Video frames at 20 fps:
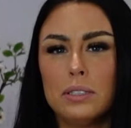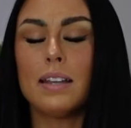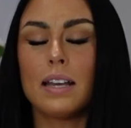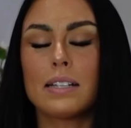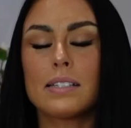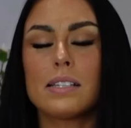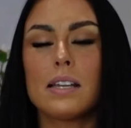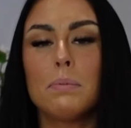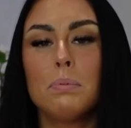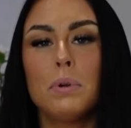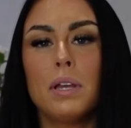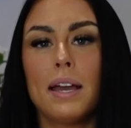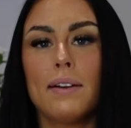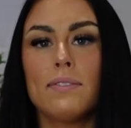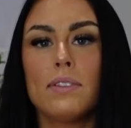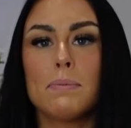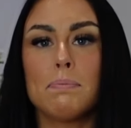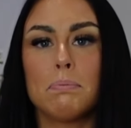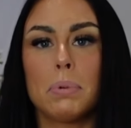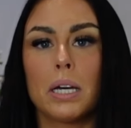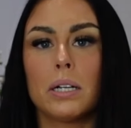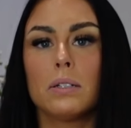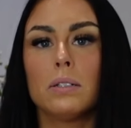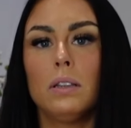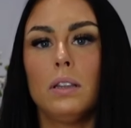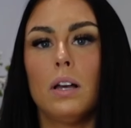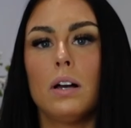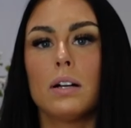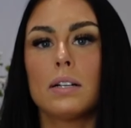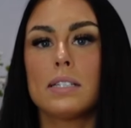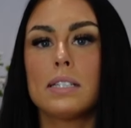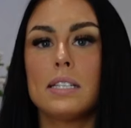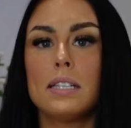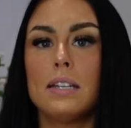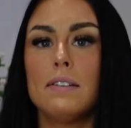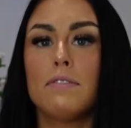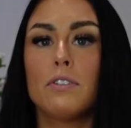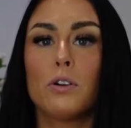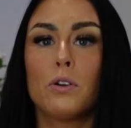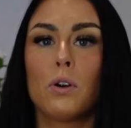Next up, we have the butter long
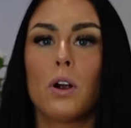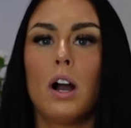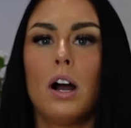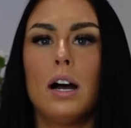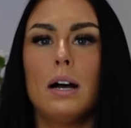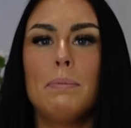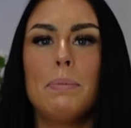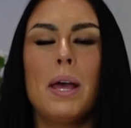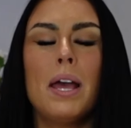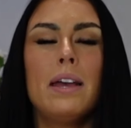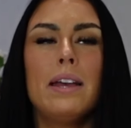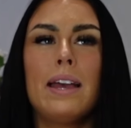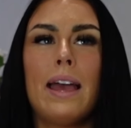sleeve crop.